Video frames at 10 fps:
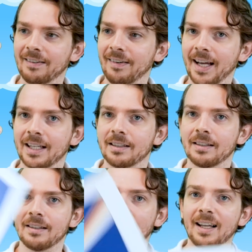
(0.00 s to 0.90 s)
great.
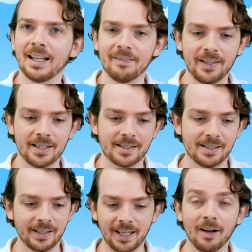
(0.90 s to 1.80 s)
Oh, I love this.
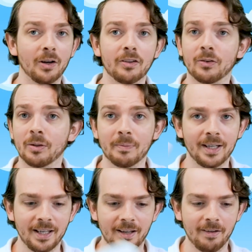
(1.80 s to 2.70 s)
Okay, I'll go through them.
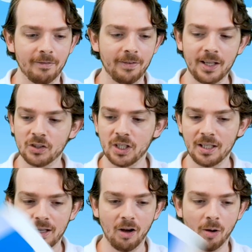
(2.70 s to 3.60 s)

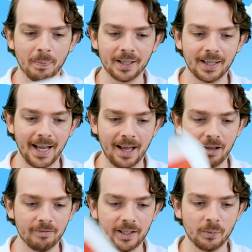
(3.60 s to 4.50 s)
Fiji, oh,
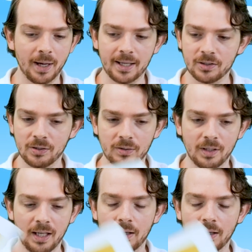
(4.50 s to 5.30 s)
Palau, Vanuatu.